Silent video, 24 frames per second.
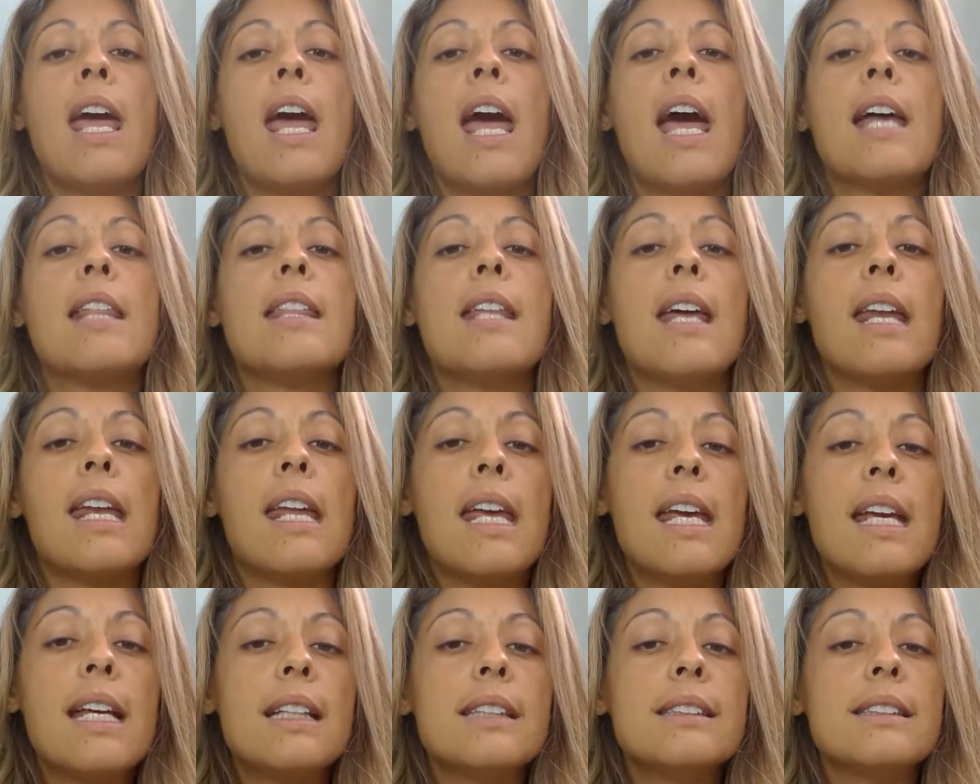And then
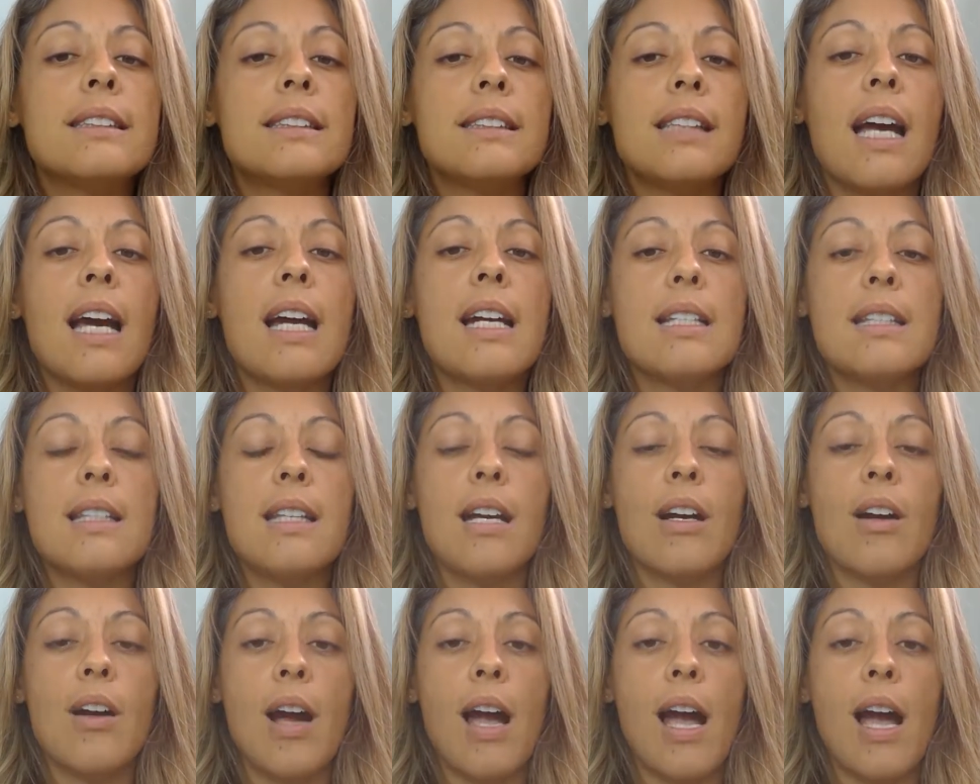inside
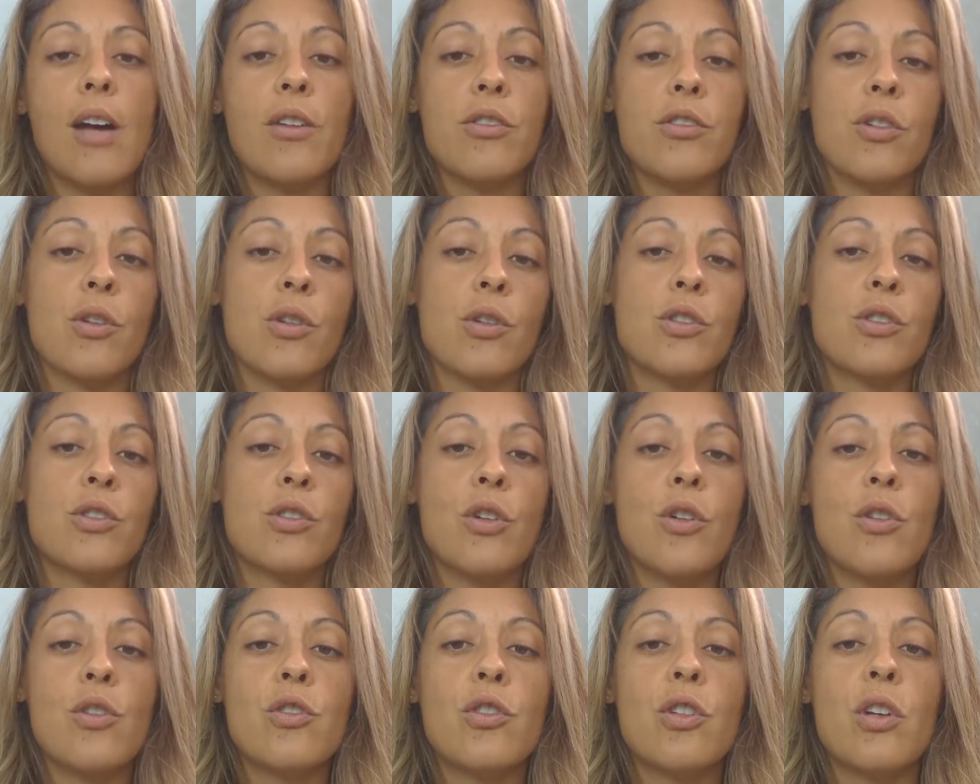there, as you're
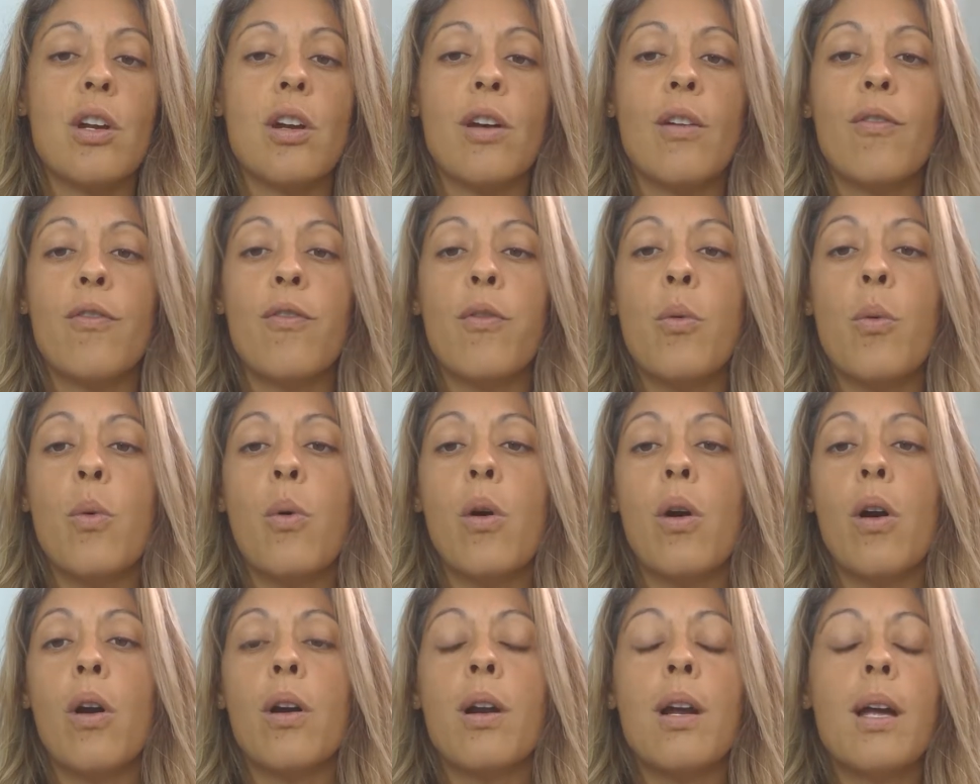searching
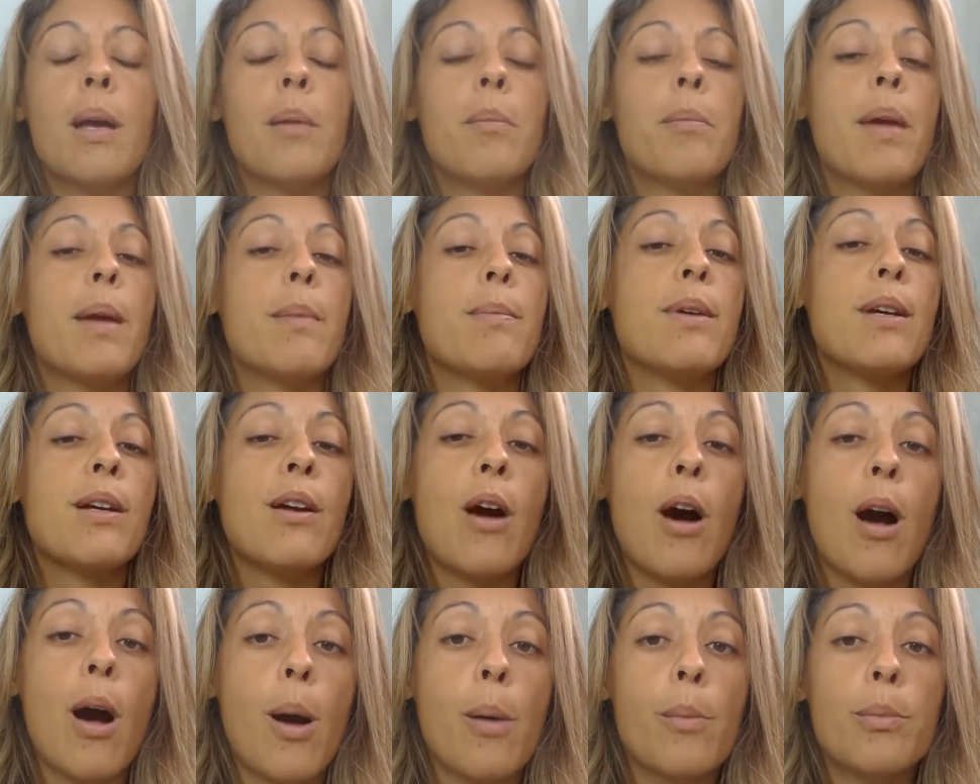for maybe
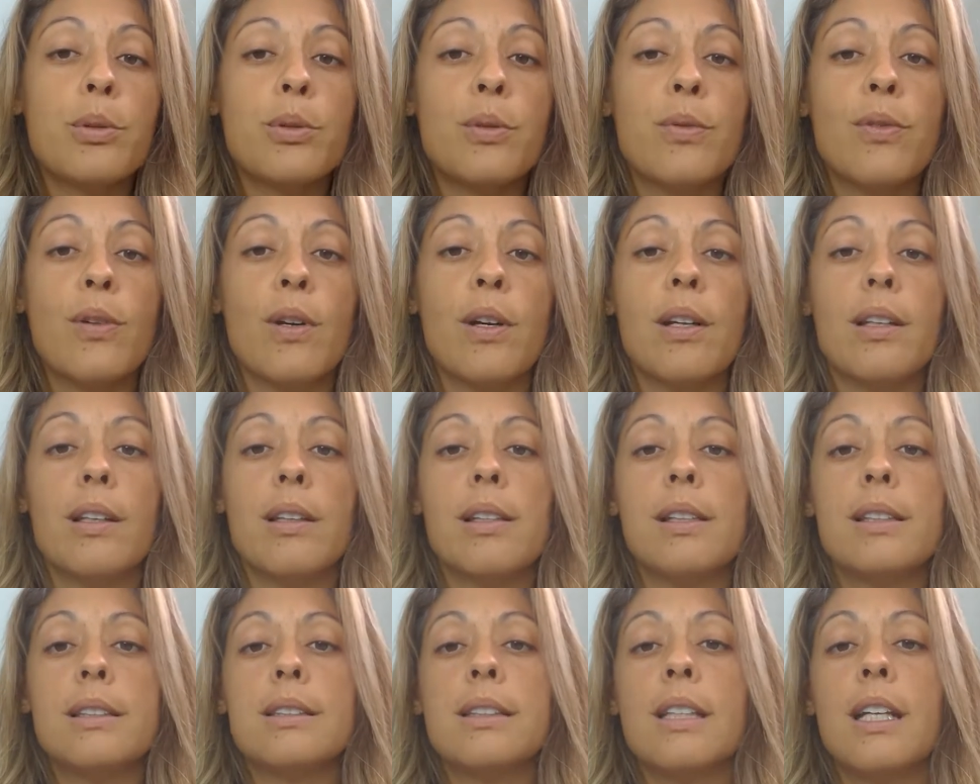comps for a
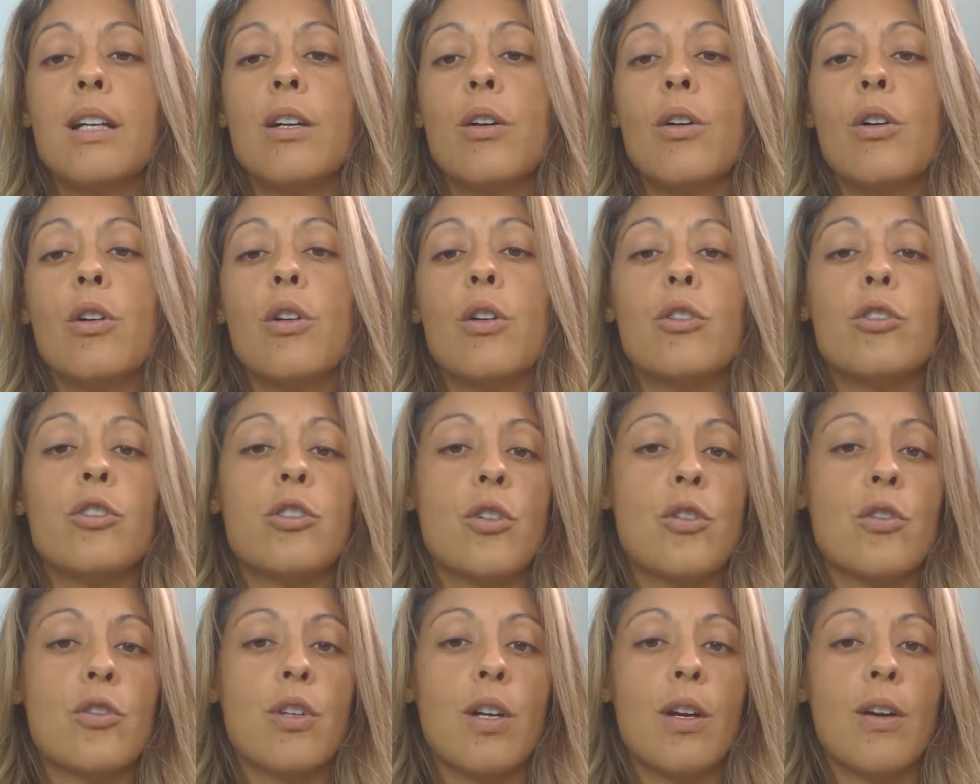listing, or you're
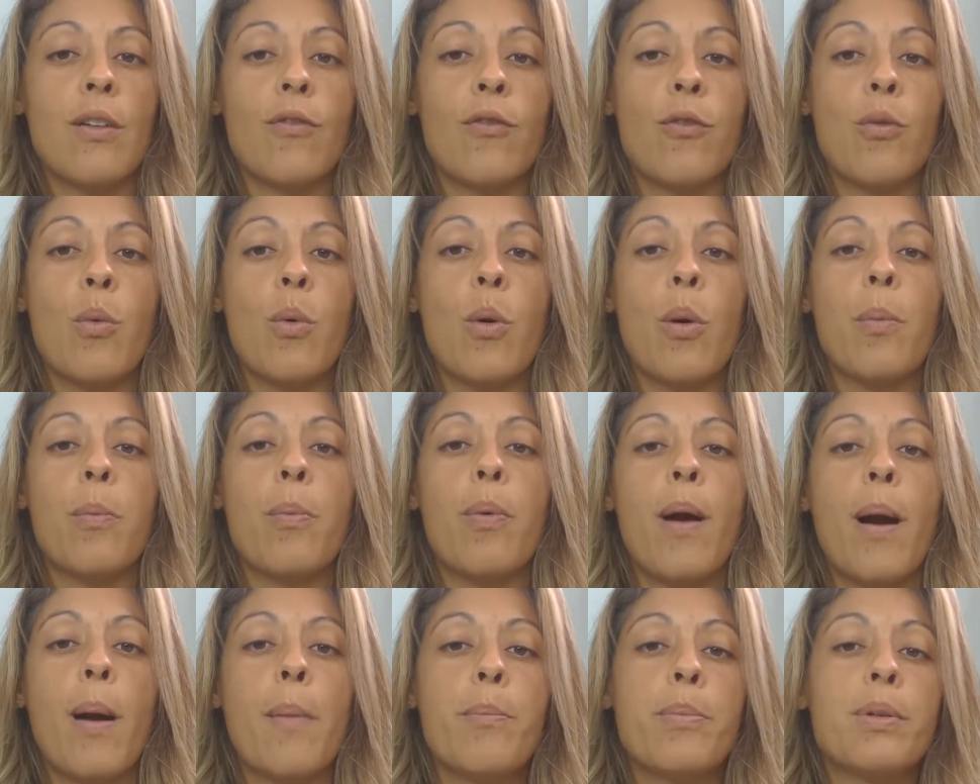searching for
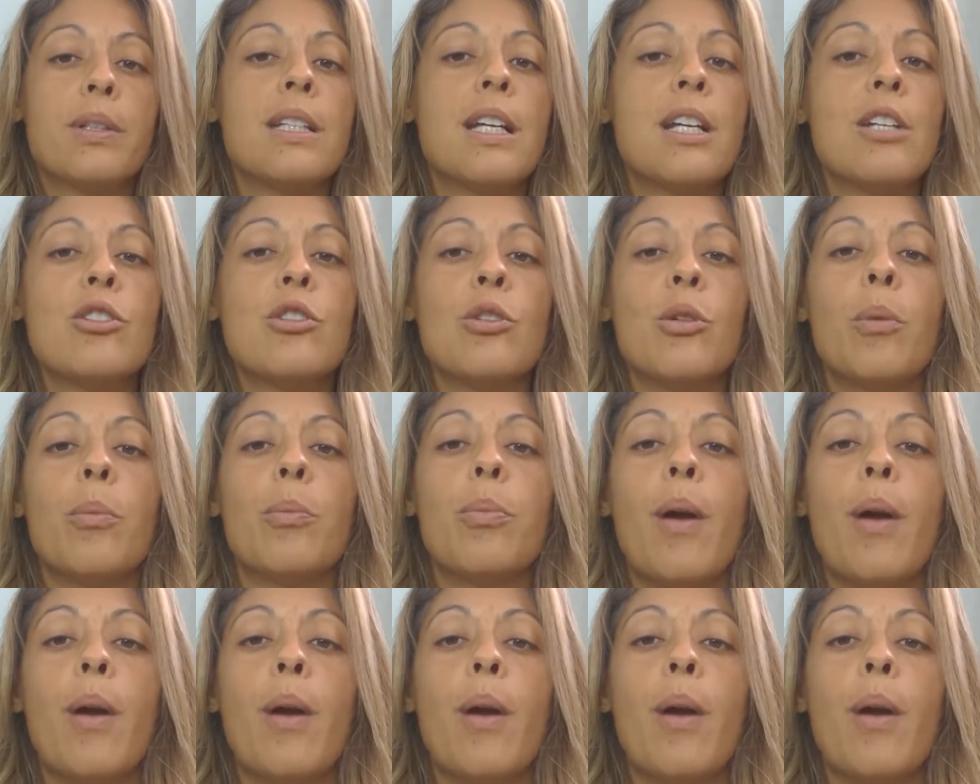potential